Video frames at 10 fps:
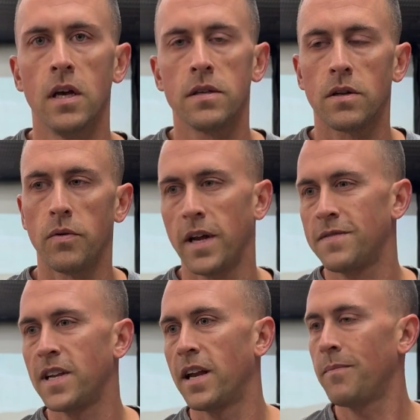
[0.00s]
So when I've
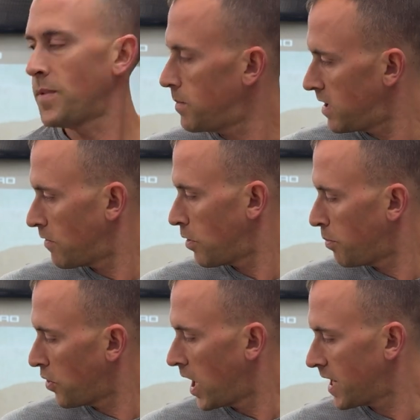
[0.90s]
set up the Mevo
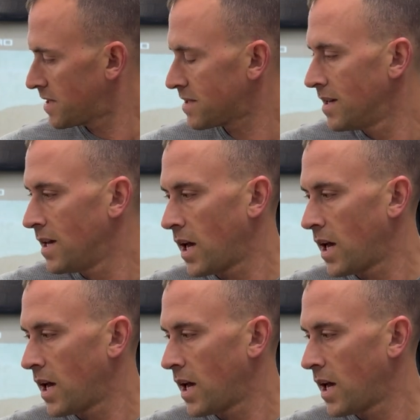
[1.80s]
Plus,